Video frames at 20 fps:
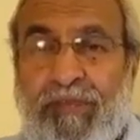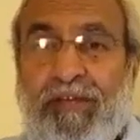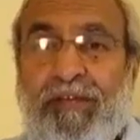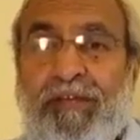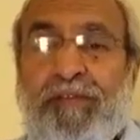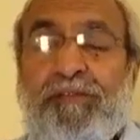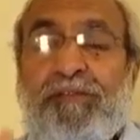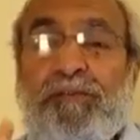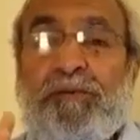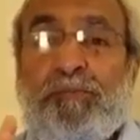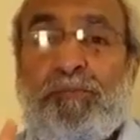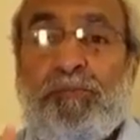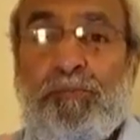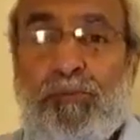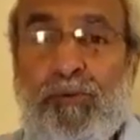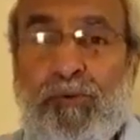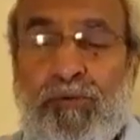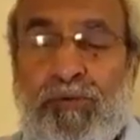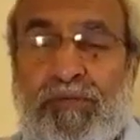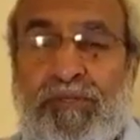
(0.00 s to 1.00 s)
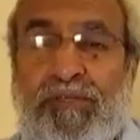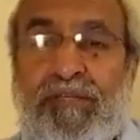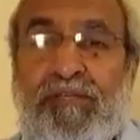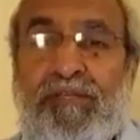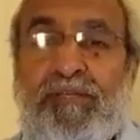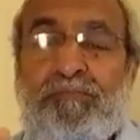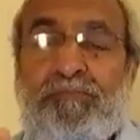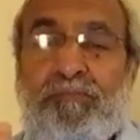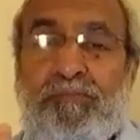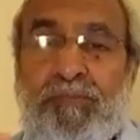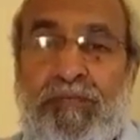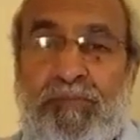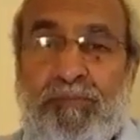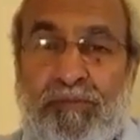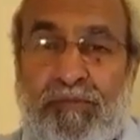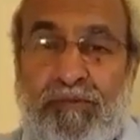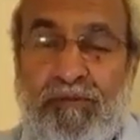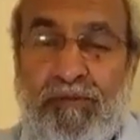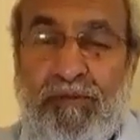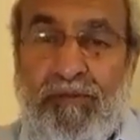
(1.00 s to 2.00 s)
The book that the
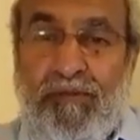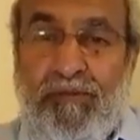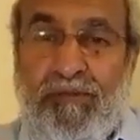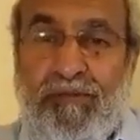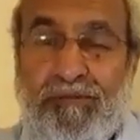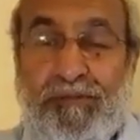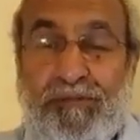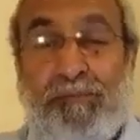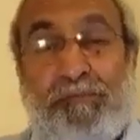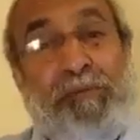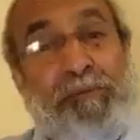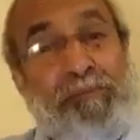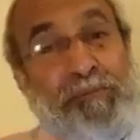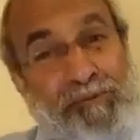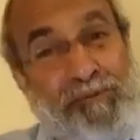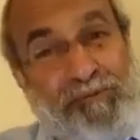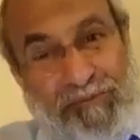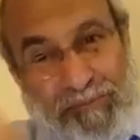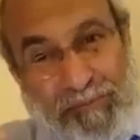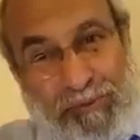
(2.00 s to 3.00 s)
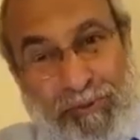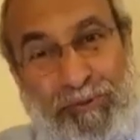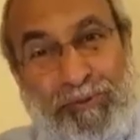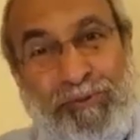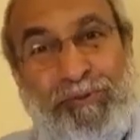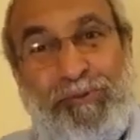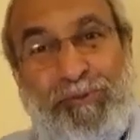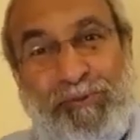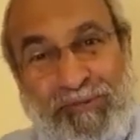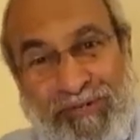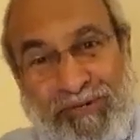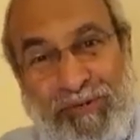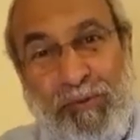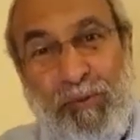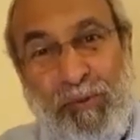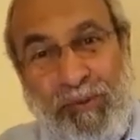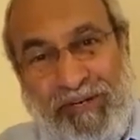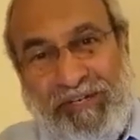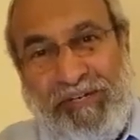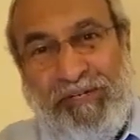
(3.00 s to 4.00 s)
people of the book were
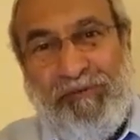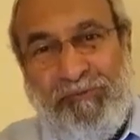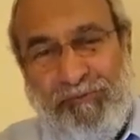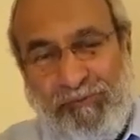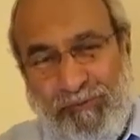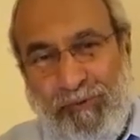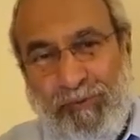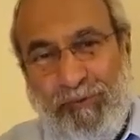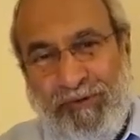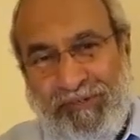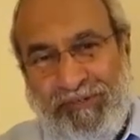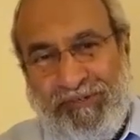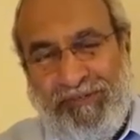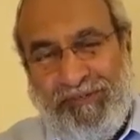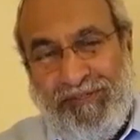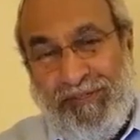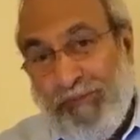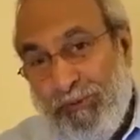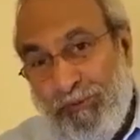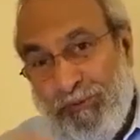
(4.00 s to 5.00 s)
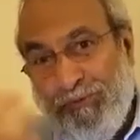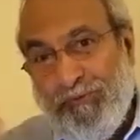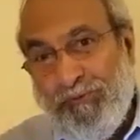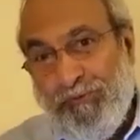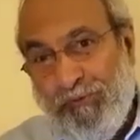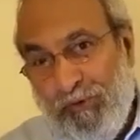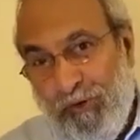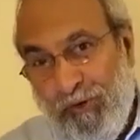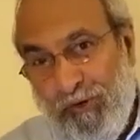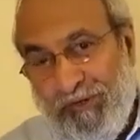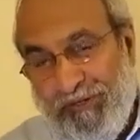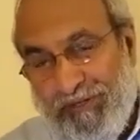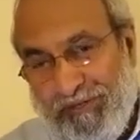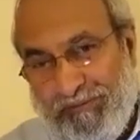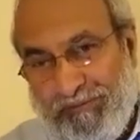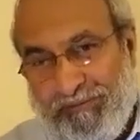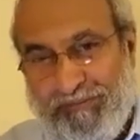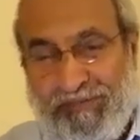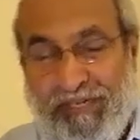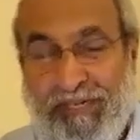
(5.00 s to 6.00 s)
waiting for. The book of God
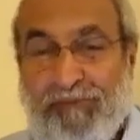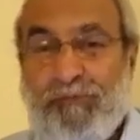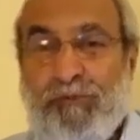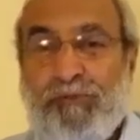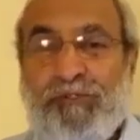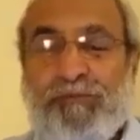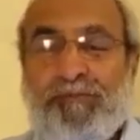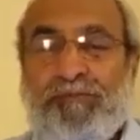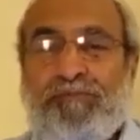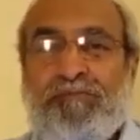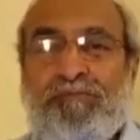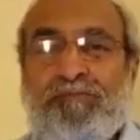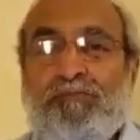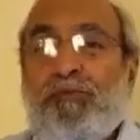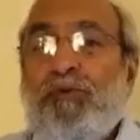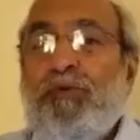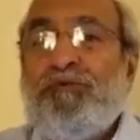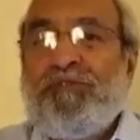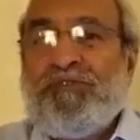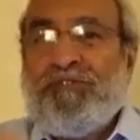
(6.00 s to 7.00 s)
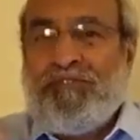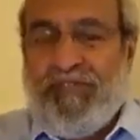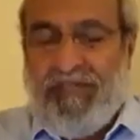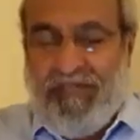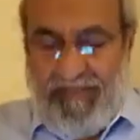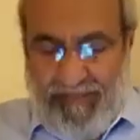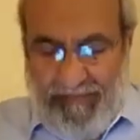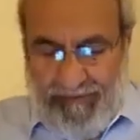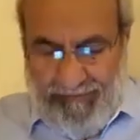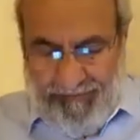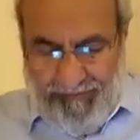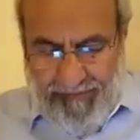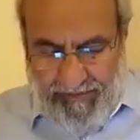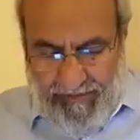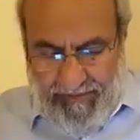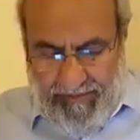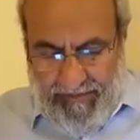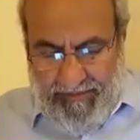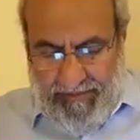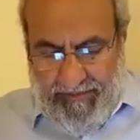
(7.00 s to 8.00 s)
that was prophesied.
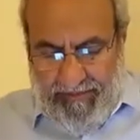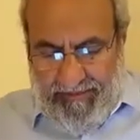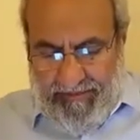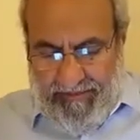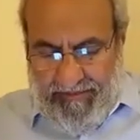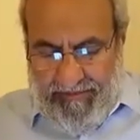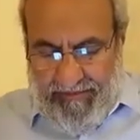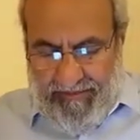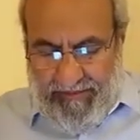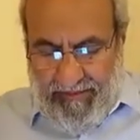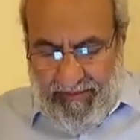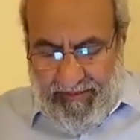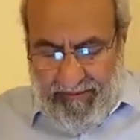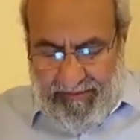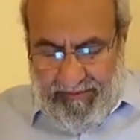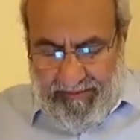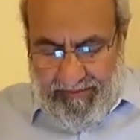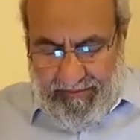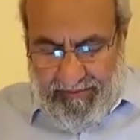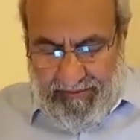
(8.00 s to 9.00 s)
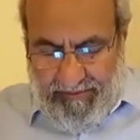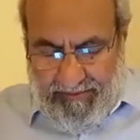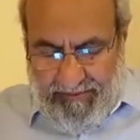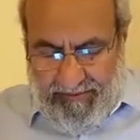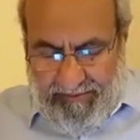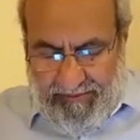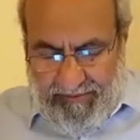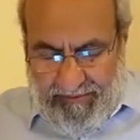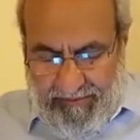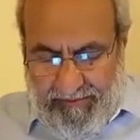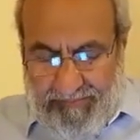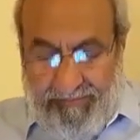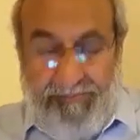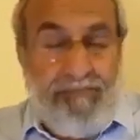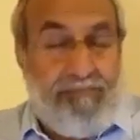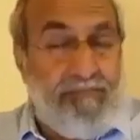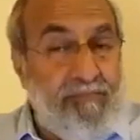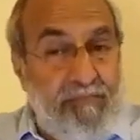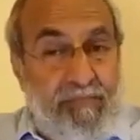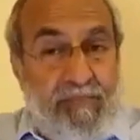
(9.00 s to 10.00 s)
Zalikal Kitab.
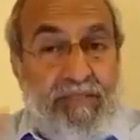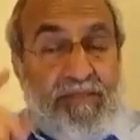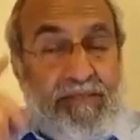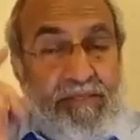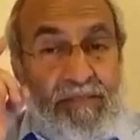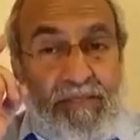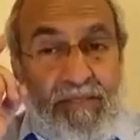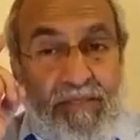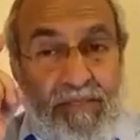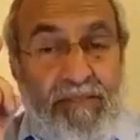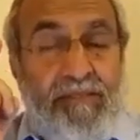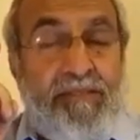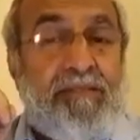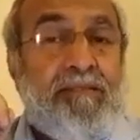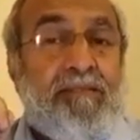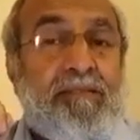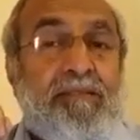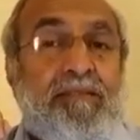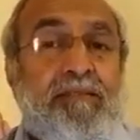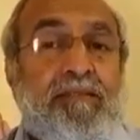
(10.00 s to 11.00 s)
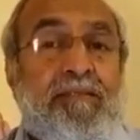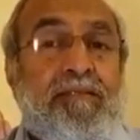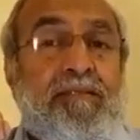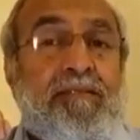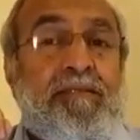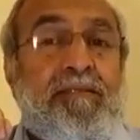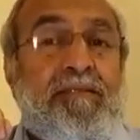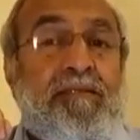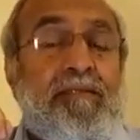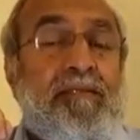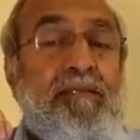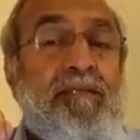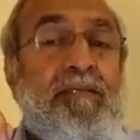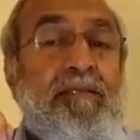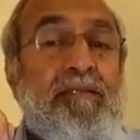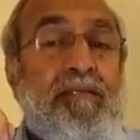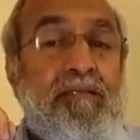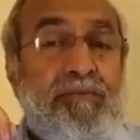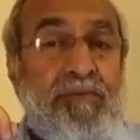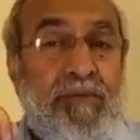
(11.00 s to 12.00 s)
This is the
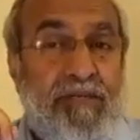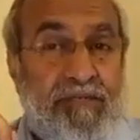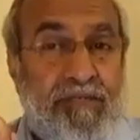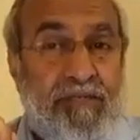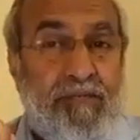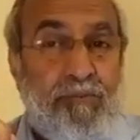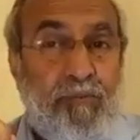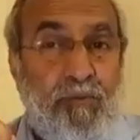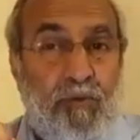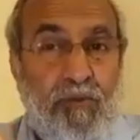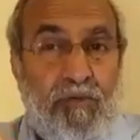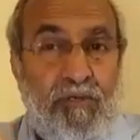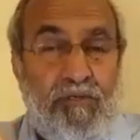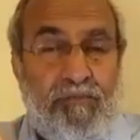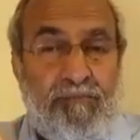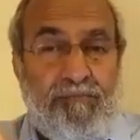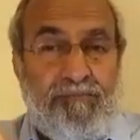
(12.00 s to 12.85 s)
awaited book.